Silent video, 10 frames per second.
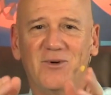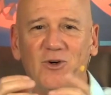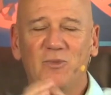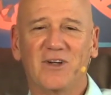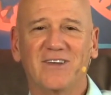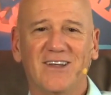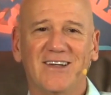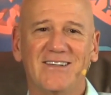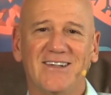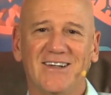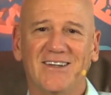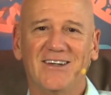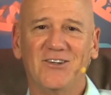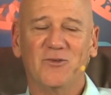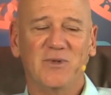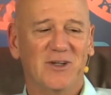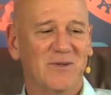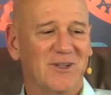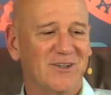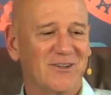hoping that, that you'll be
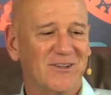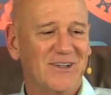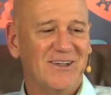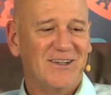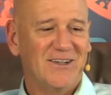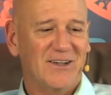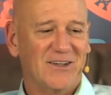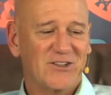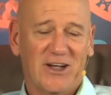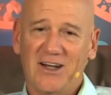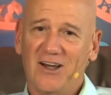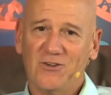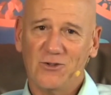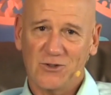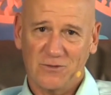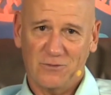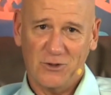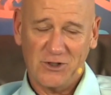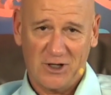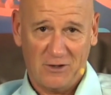able to check it out, use it for
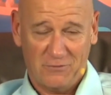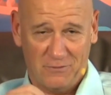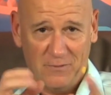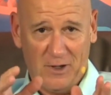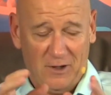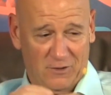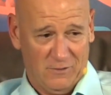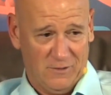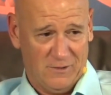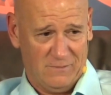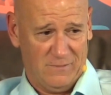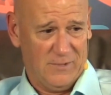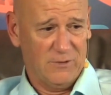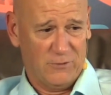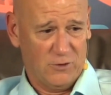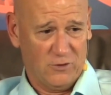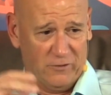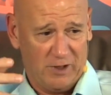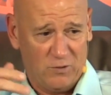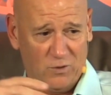yourself. If you're
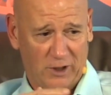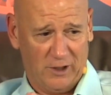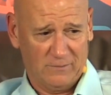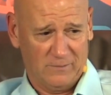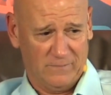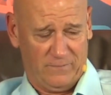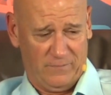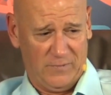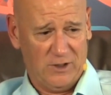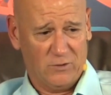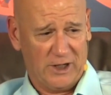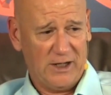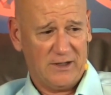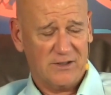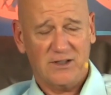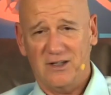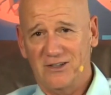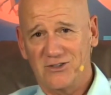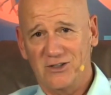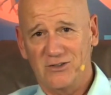already working in organic
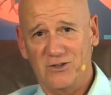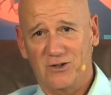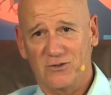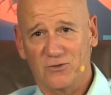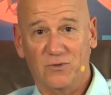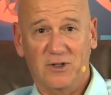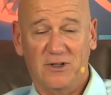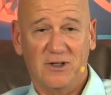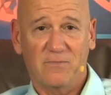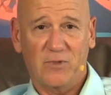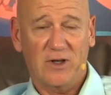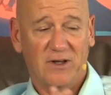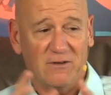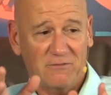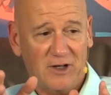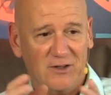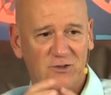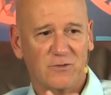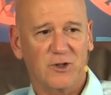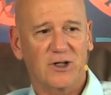intelligence, to really find this
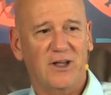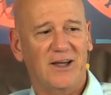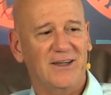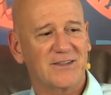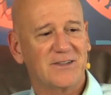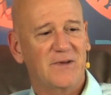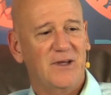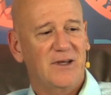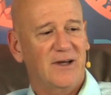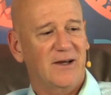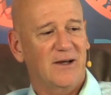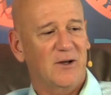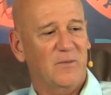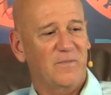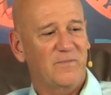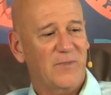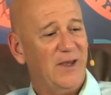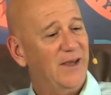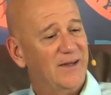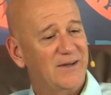for your clients.
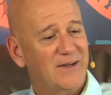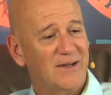And